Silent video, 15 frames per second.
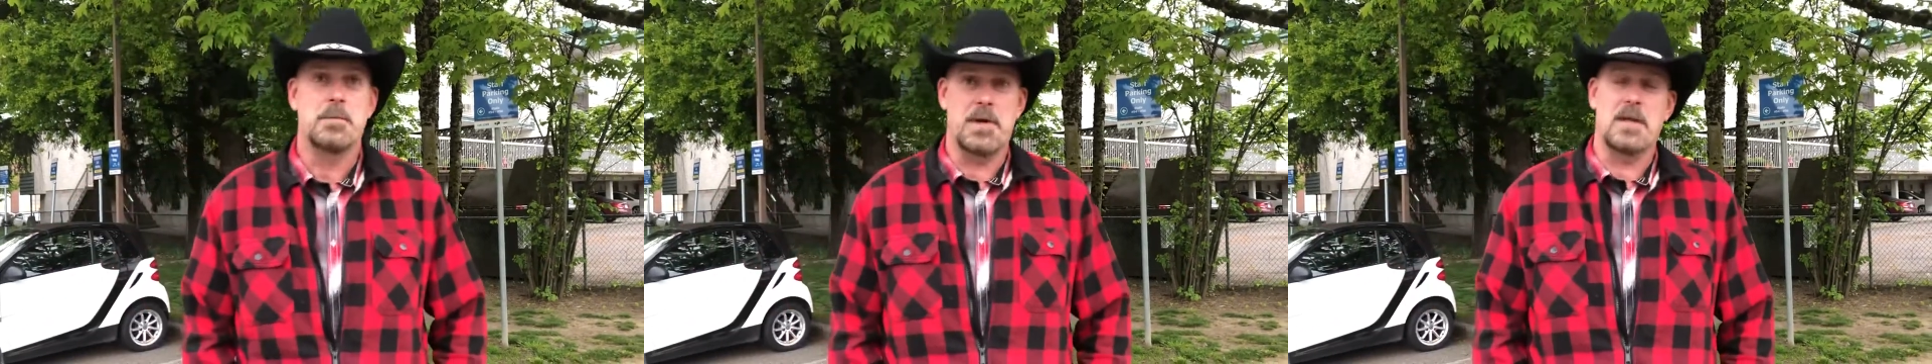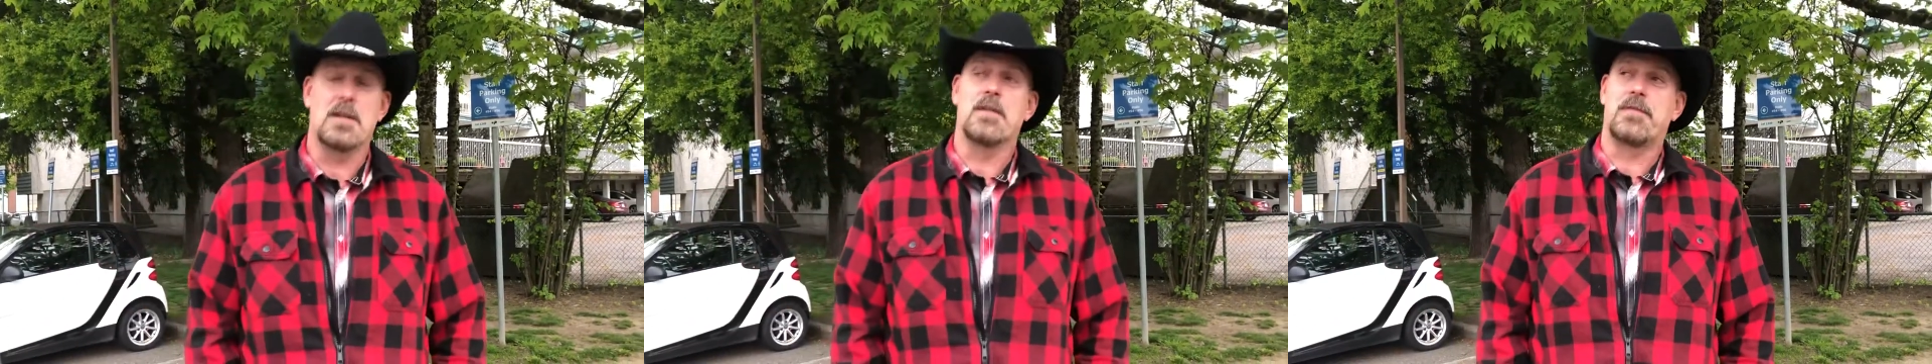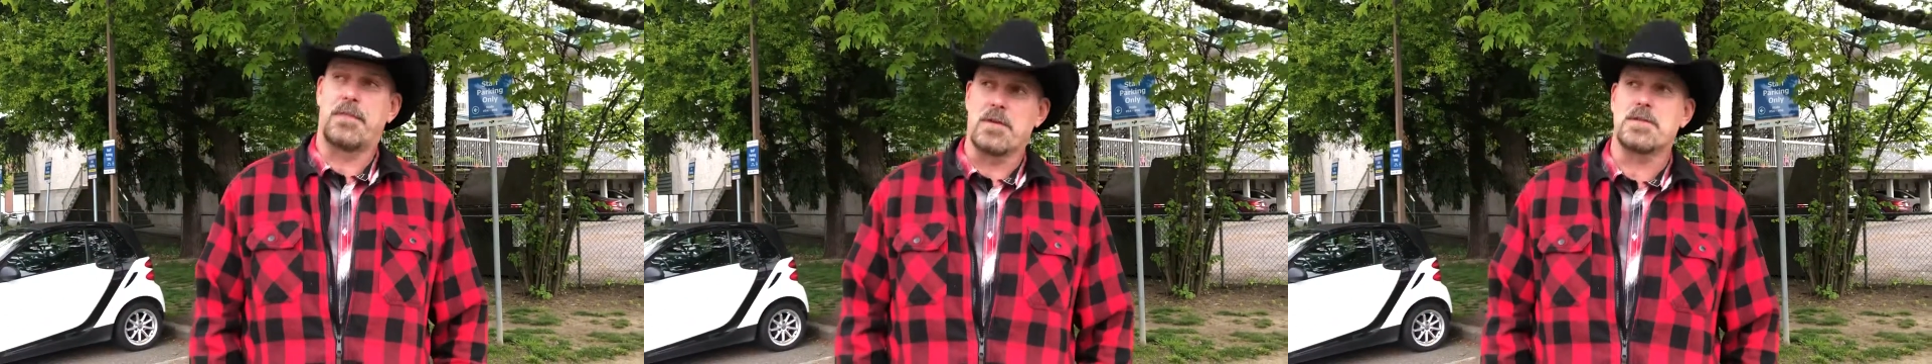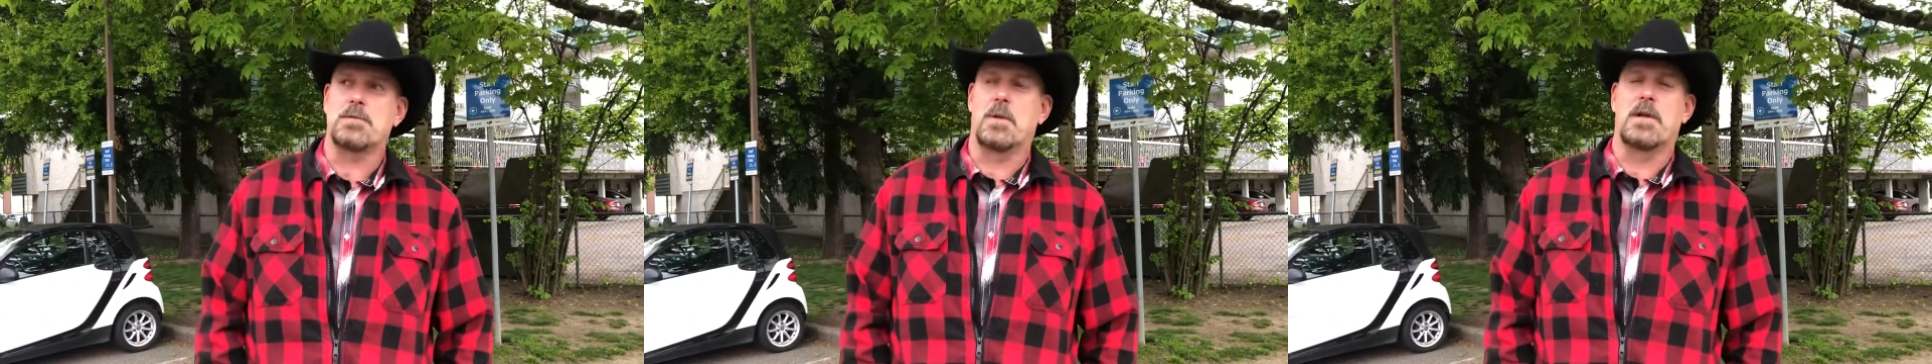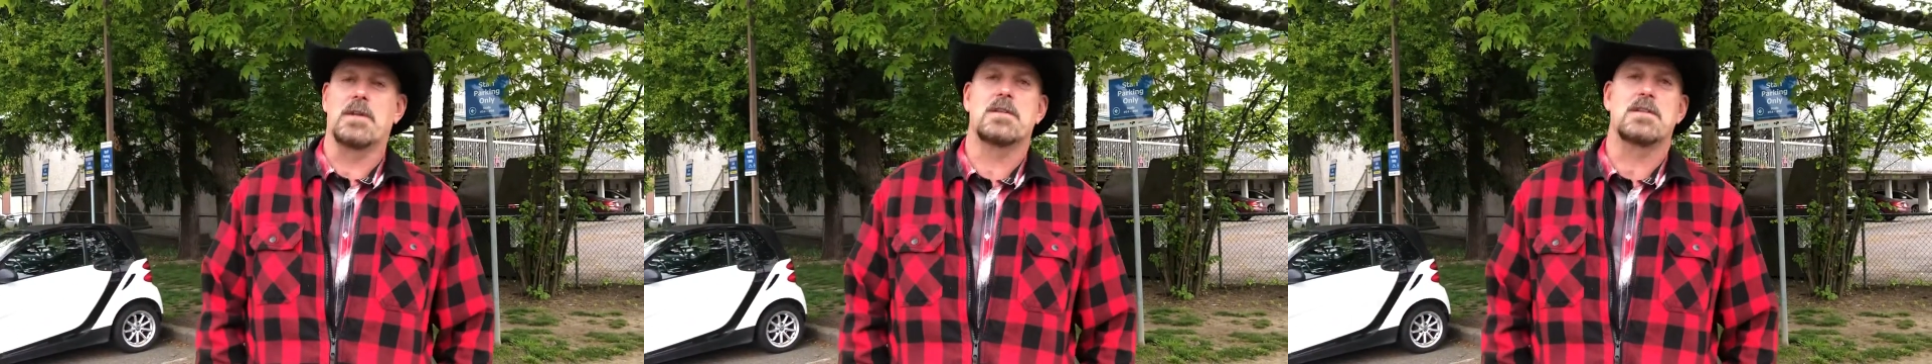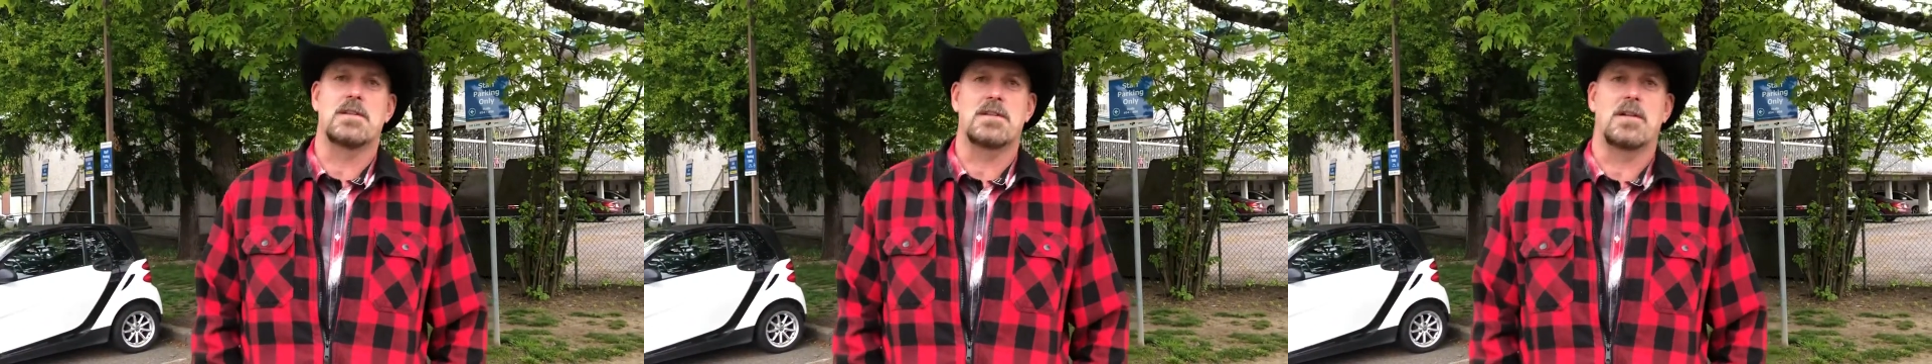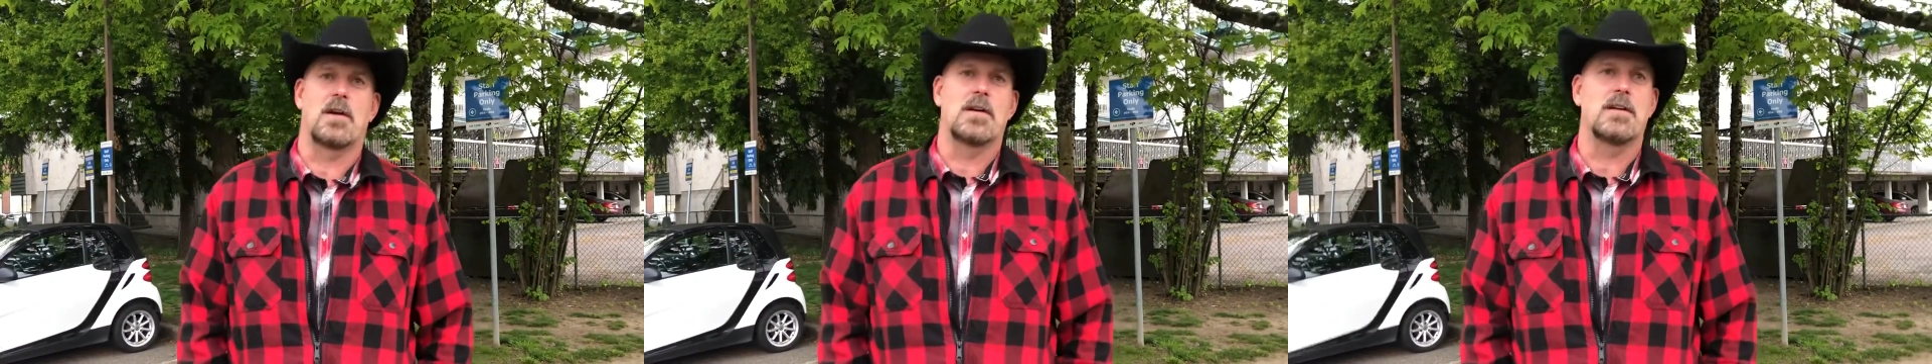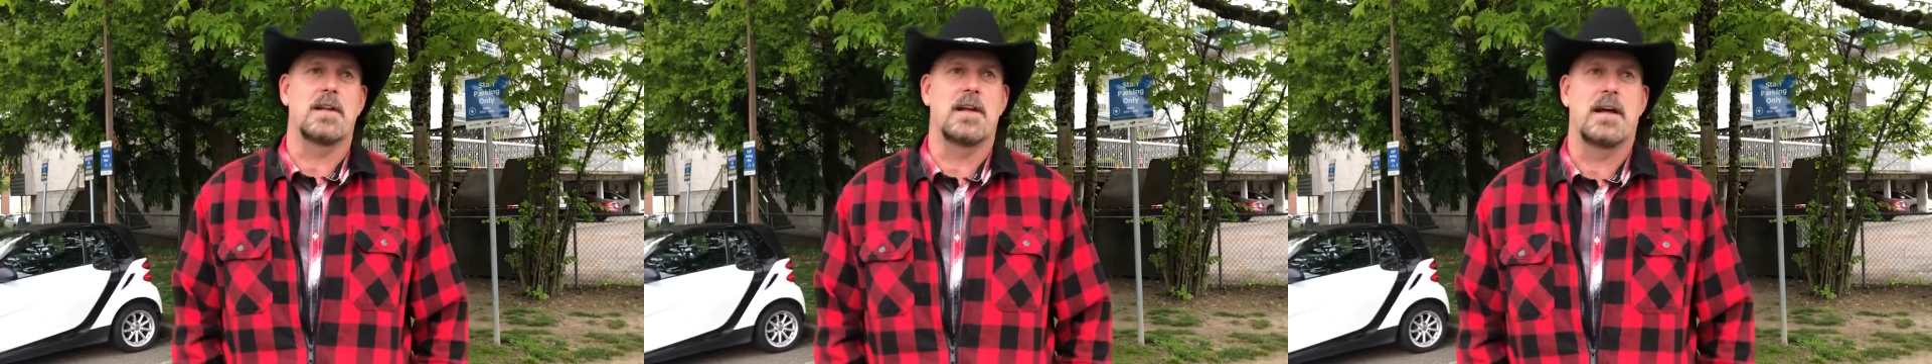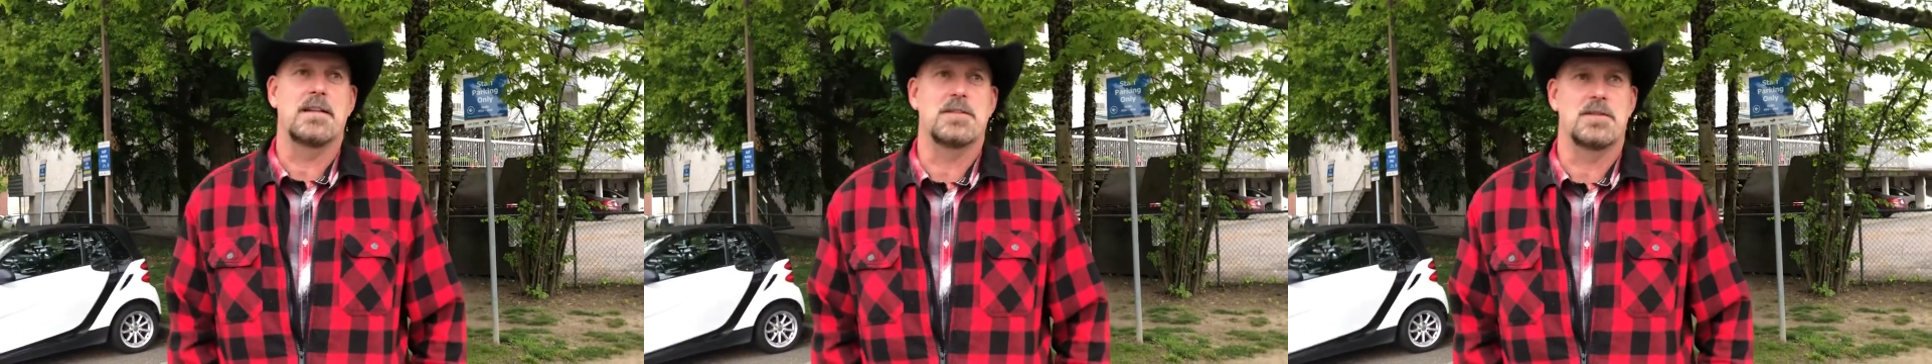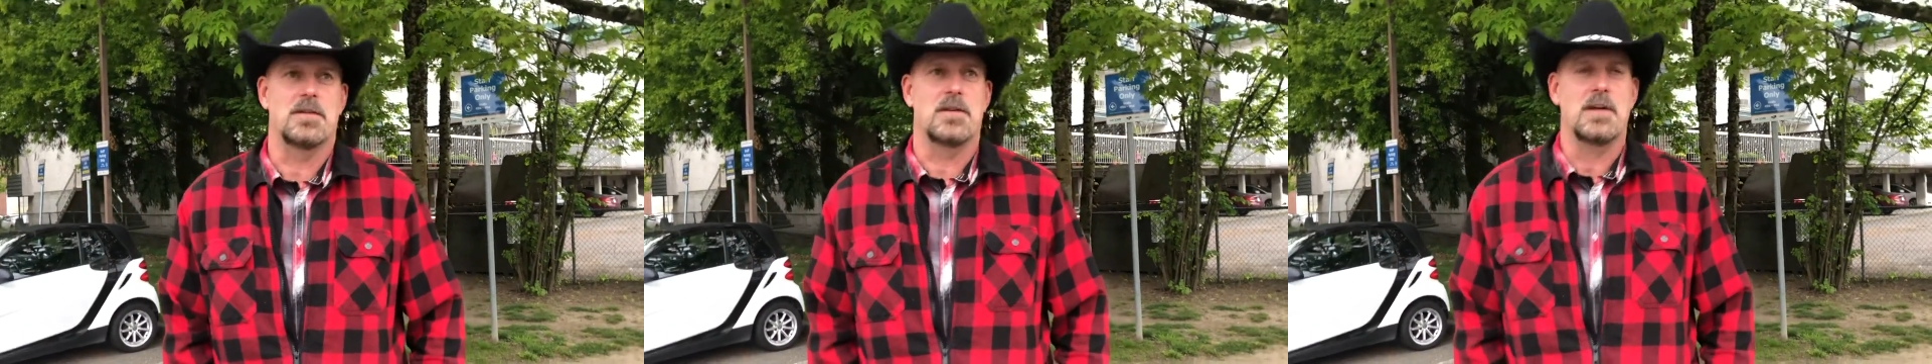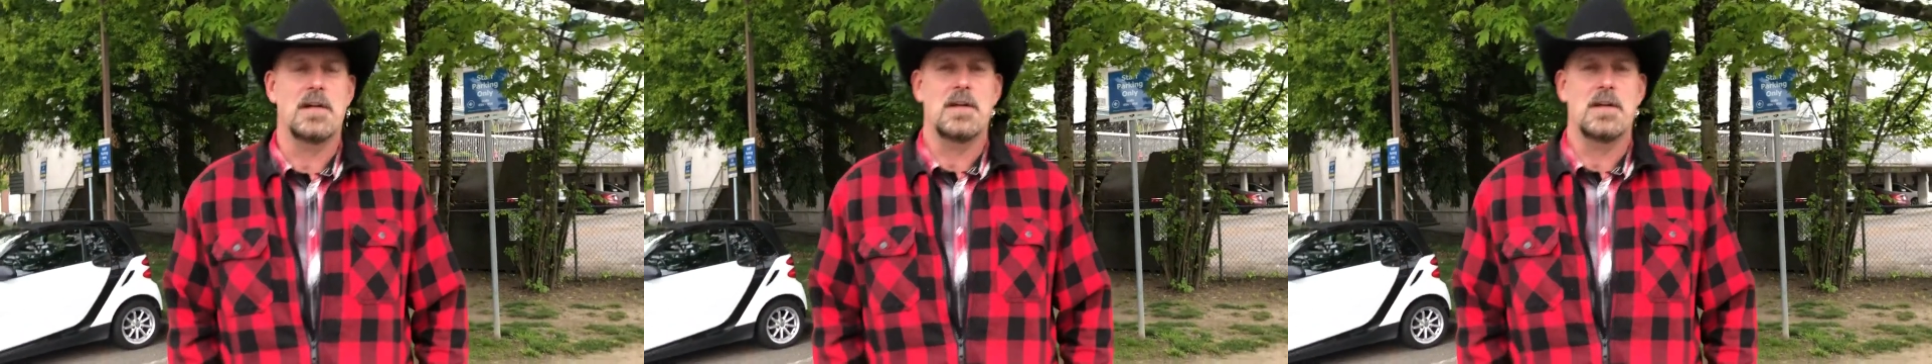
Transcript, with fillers: being the first ones to start that. So.